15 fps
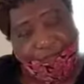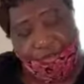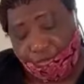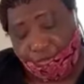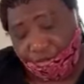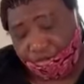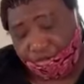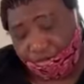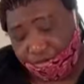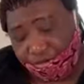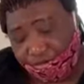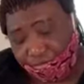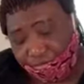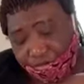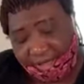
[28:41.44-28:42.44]
you want to
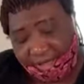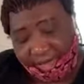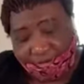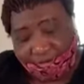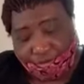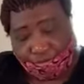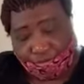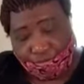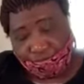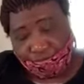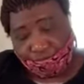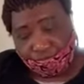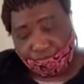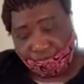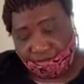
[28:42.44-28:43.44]
use like
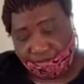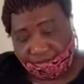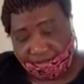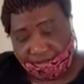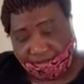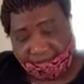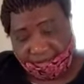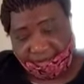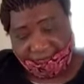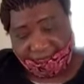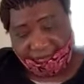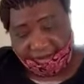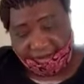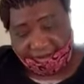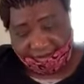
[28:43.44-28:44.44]
two
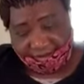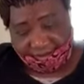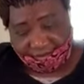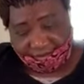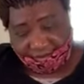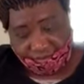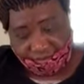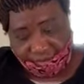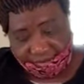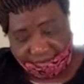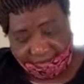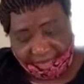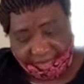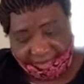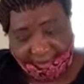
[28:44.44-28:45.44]
different ones
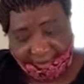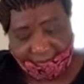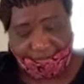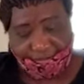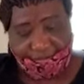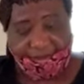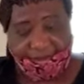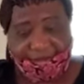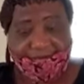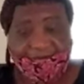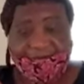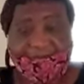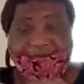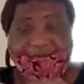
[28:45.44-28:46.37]
like I'm doing now,